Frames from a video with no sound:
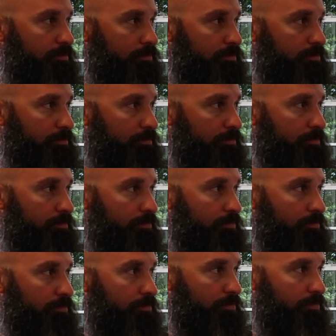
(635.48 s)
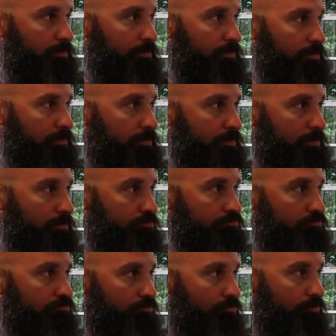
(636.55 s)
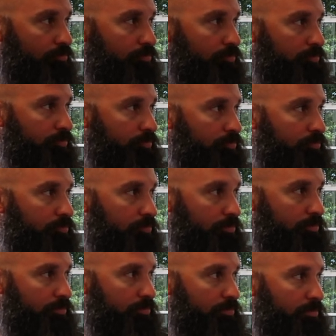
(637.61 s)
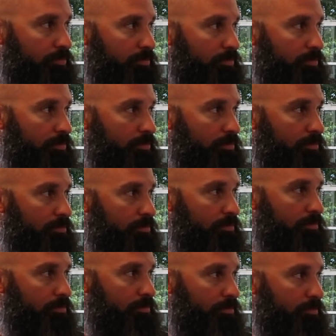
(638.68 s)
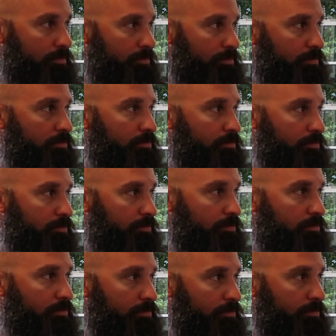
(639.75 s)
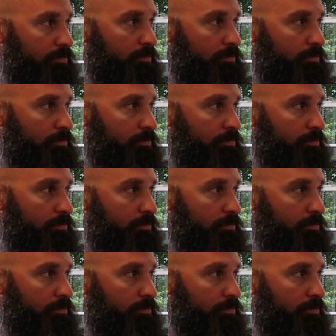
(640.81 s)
The person shown says nothing.